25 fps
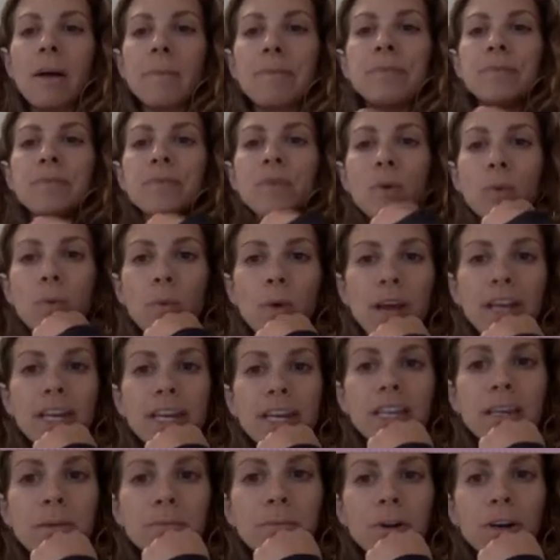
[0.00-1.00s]
when
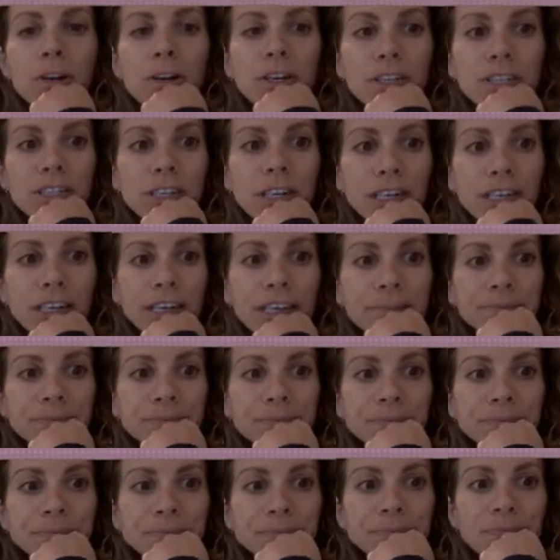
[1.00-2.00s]
he murdered Duncan.
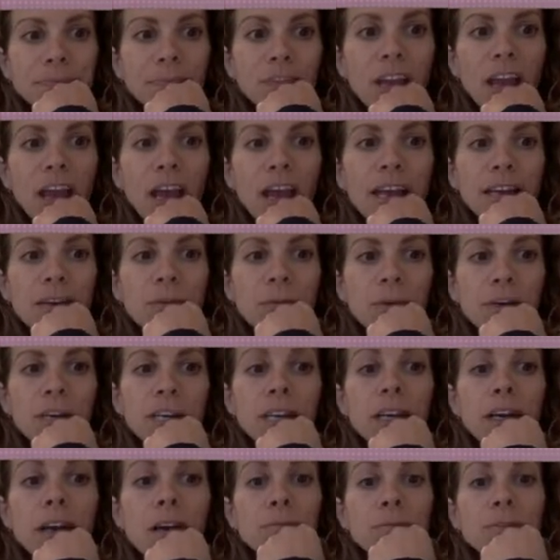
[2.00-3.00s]
And when
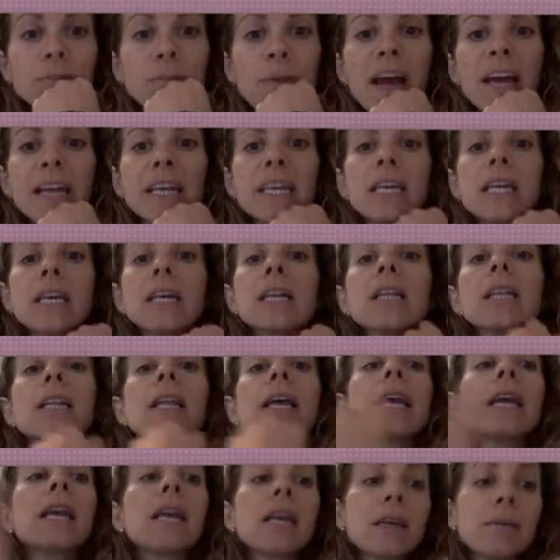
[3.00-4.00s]
he comes back, he
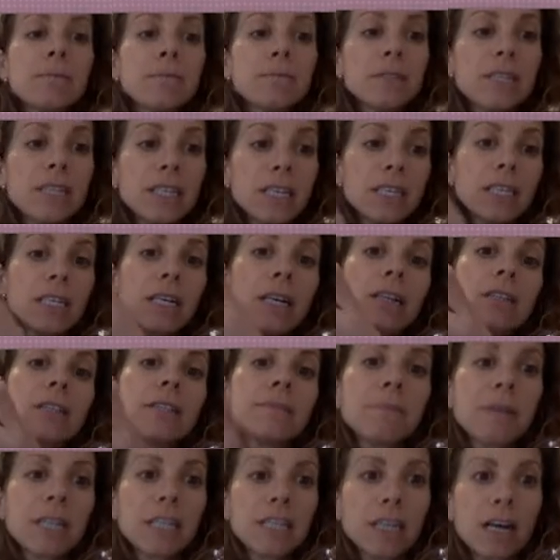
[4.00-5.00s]
claims and
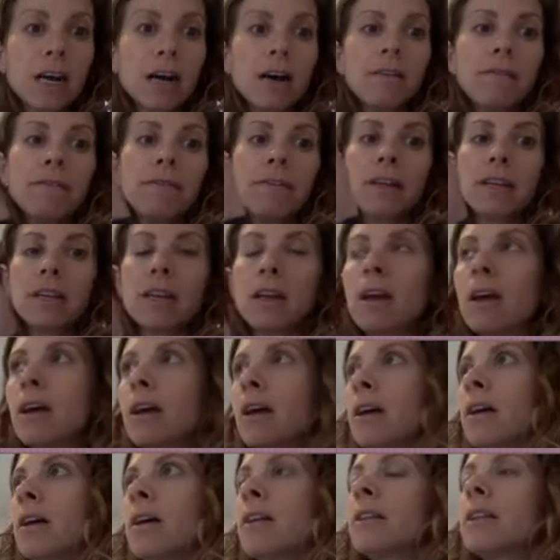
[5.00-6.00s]
tells Macduff and
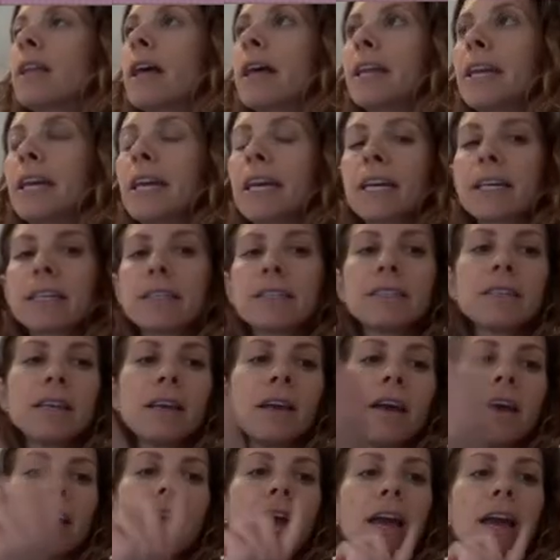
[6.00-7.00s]
Lennox
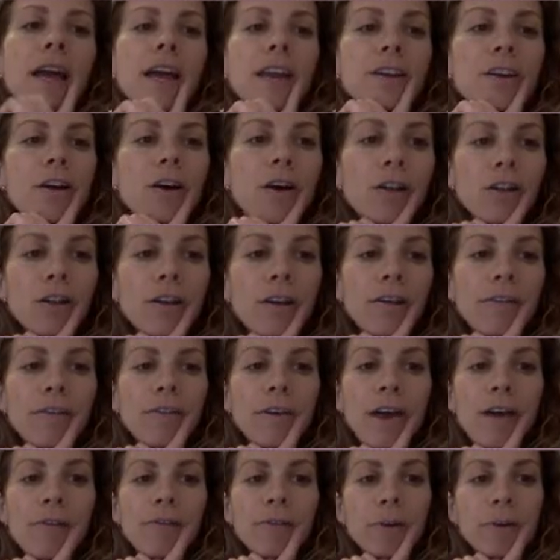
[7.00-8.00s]
and
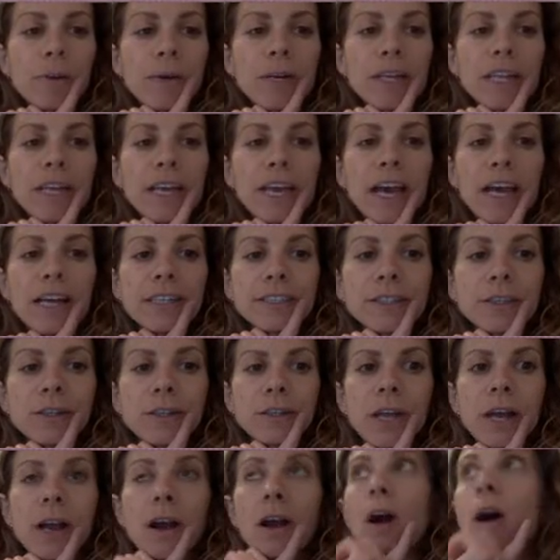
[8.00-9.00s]
everyone in the castle,
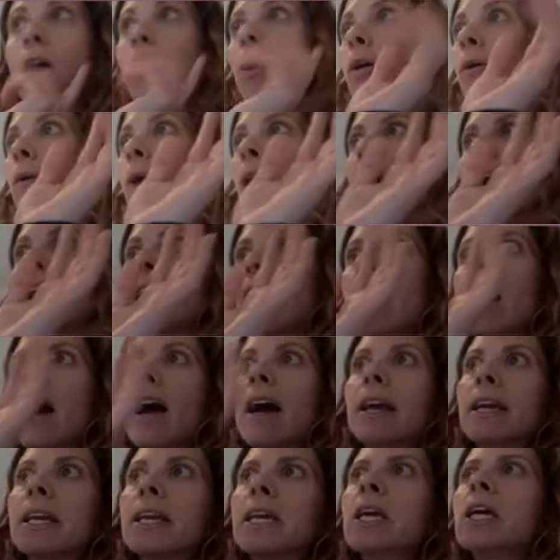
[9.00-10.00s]
like, oh,
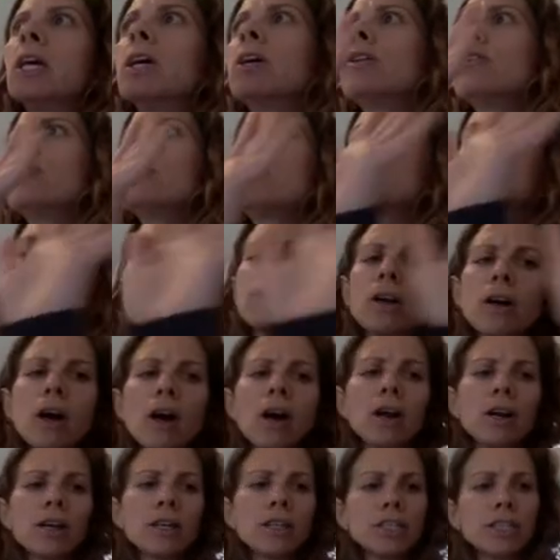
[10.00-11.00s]
I killed the
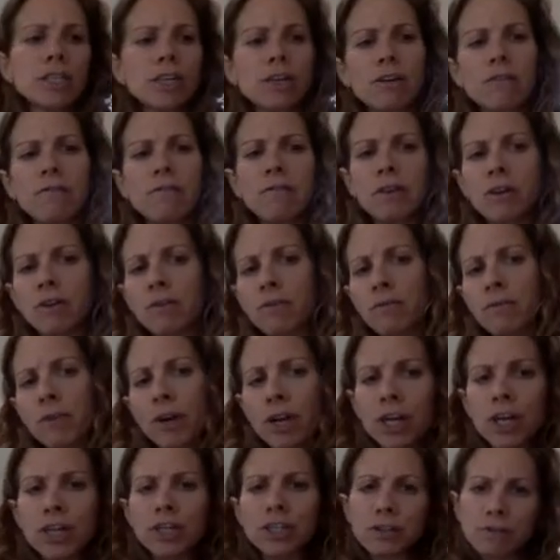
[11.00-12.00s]
guards in a fit of
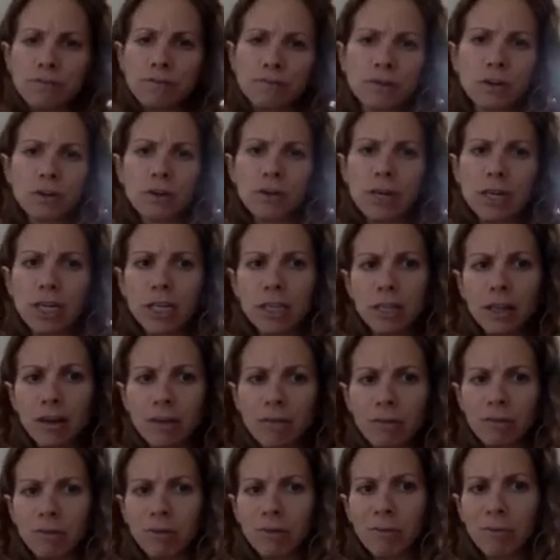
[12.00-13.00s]
rage and fury and
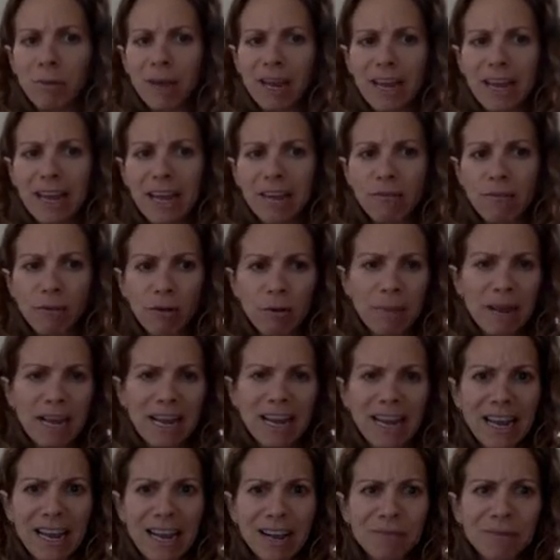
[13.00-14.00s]
love for my
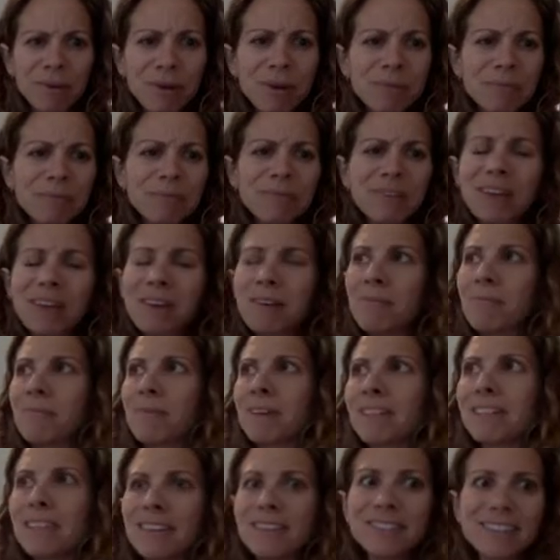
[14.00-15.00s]
king. Well,
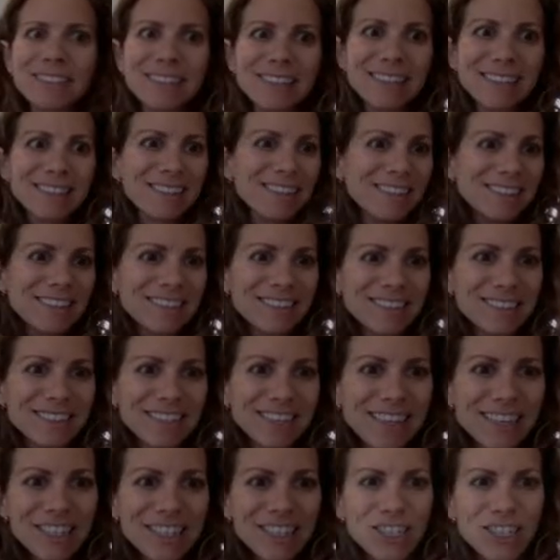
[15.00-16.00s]
Macduff's like, that looks
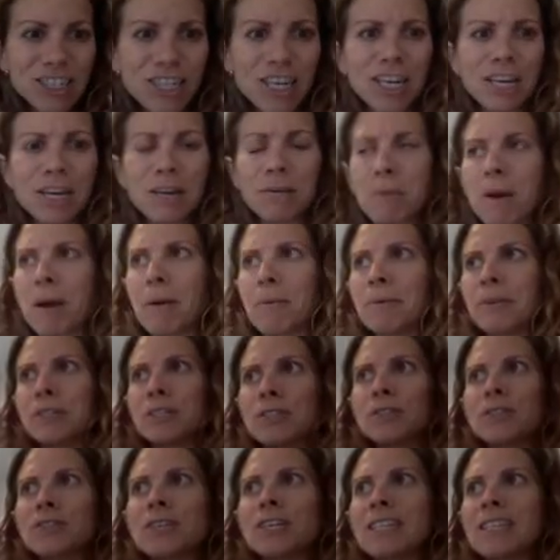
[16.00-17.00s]
kind of shady. Why
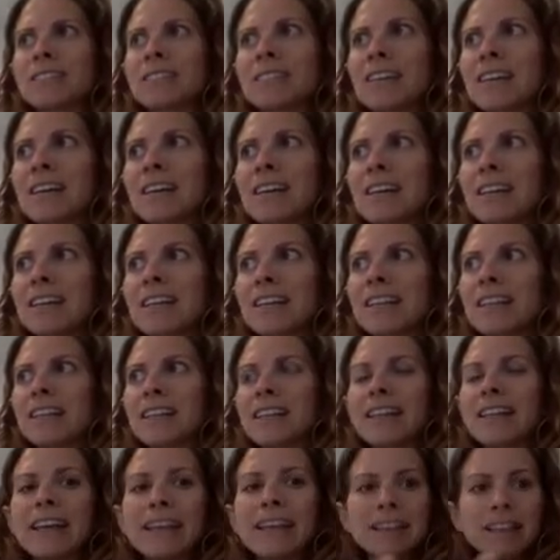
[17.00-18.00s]
wouldn't you just
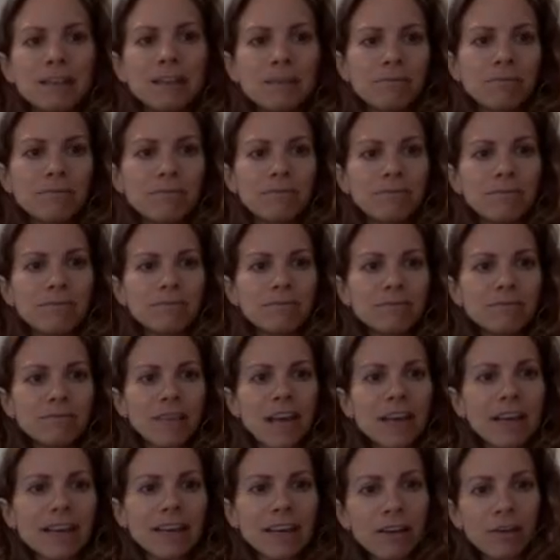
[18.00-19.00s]
let them
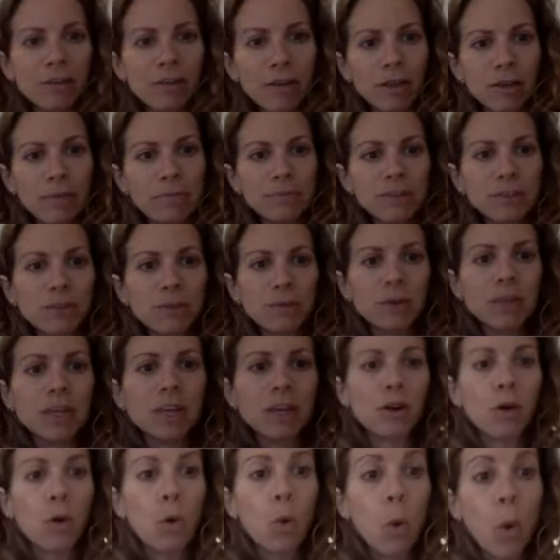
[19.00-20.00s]
not kill them so we
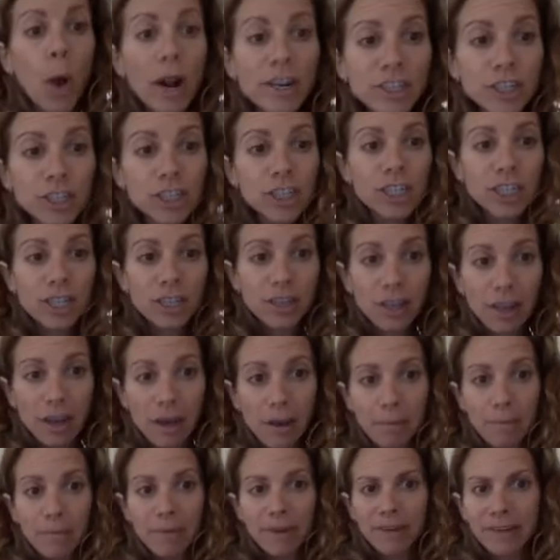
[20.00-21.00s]
could question
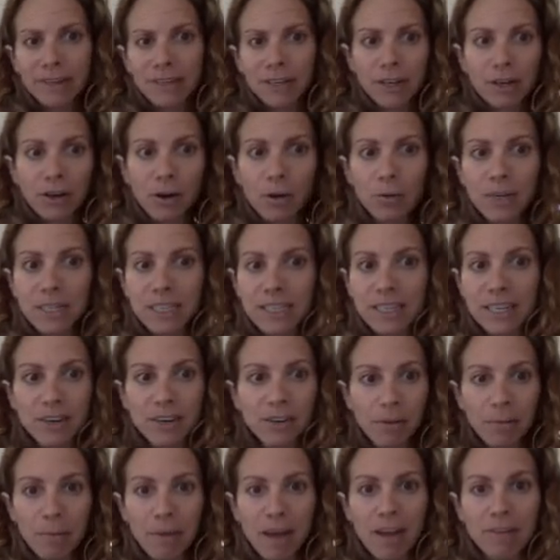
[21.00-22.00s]
them? You could always
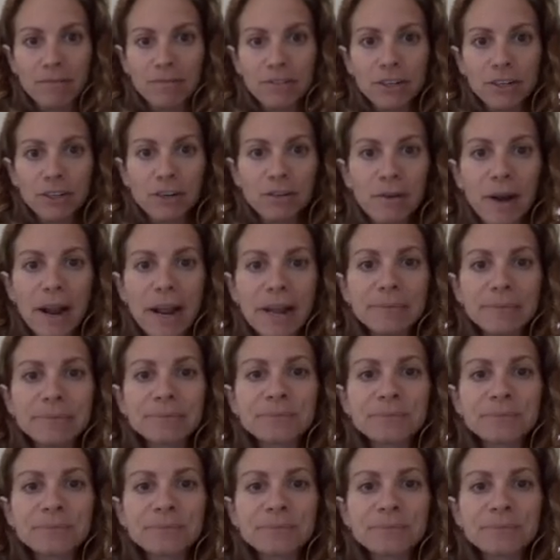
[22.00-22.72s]
kill them after, right?